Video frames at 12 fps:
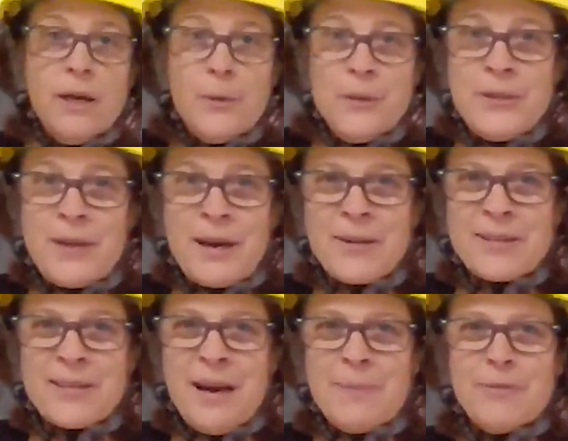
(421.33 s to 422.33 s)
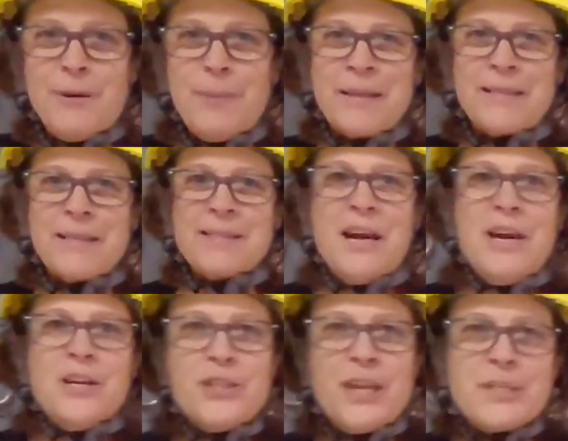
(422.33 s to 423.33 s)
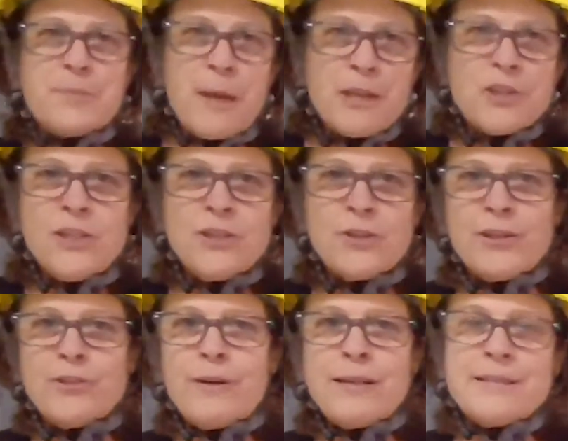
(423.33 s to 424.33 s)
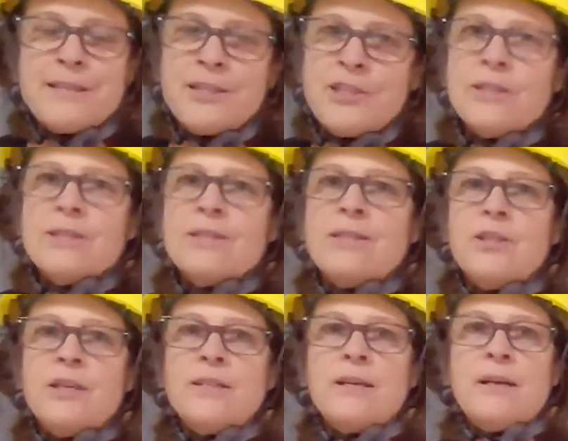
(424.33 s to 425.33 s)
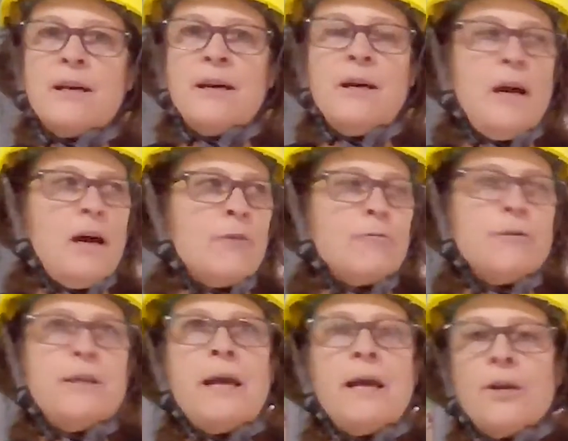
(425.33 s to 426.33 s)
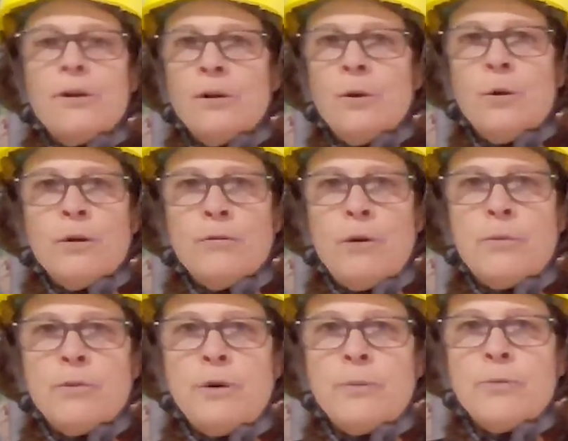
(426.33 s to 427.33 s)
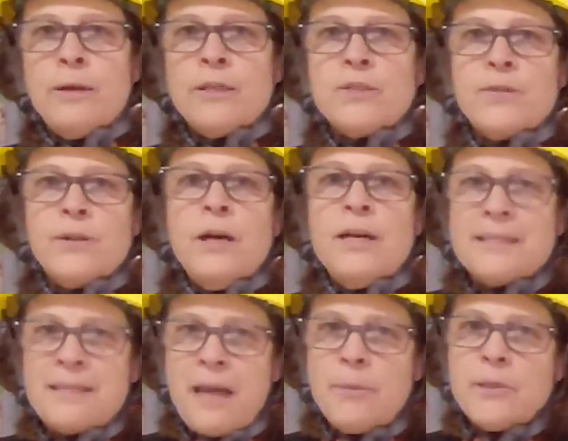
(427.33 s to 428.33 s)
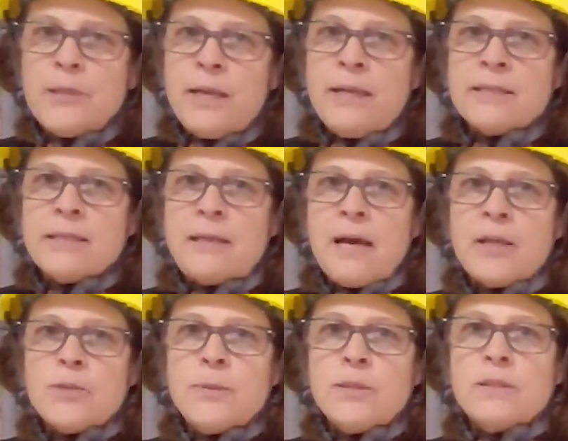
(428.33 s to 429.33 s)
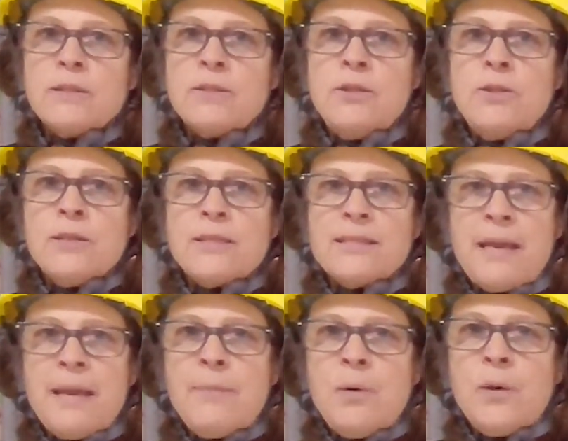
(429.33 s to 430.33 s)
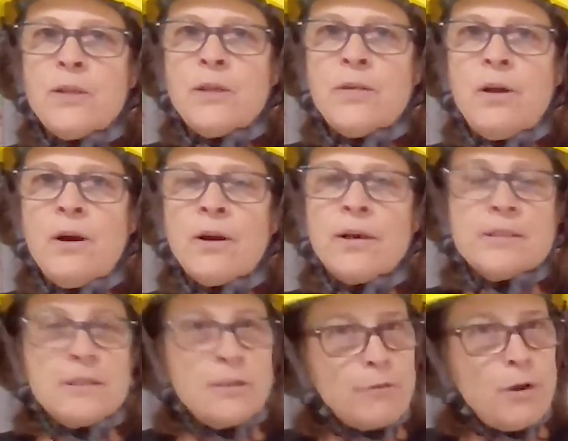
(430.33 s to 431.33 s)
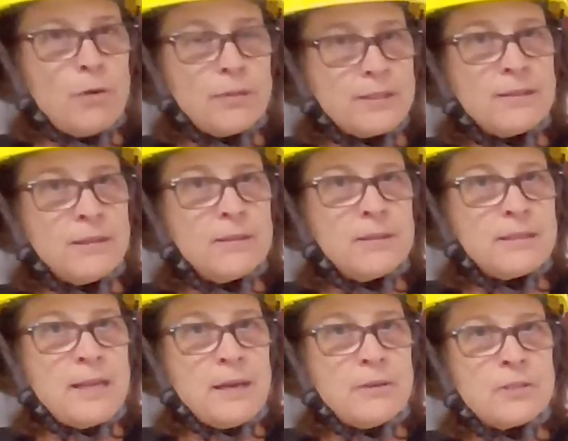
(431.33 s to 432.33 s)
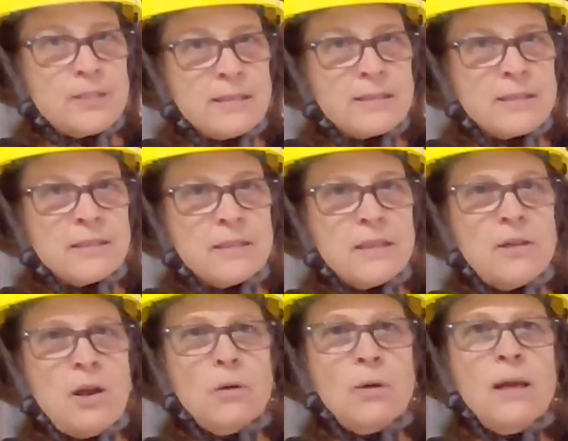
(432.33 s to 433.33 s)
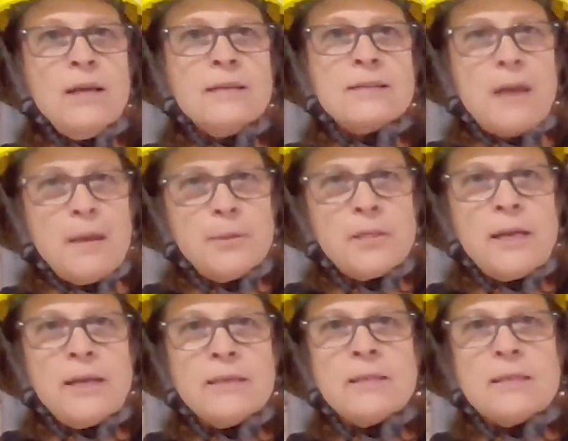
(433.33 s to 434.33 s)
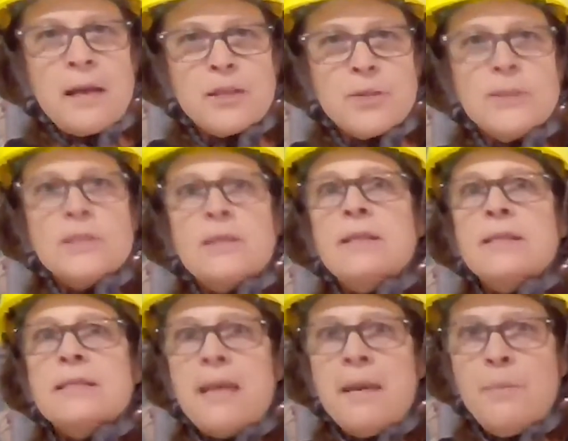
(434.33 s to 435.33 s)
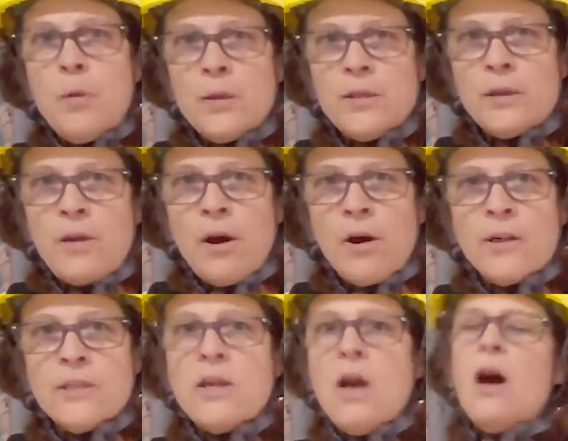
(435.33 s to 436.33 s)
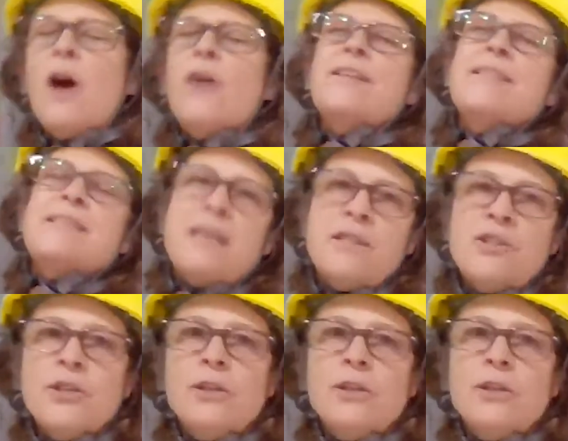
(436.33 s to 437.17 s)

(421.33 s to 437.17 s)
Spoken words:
do that all the time in rope access, especially during transitions, such as at a re-anchor or a rope-to-rope transfer. Simultaneous attachments to the same point on the harness, and the standard says this in a note, simultaneous attachments to the same point on the harness are essential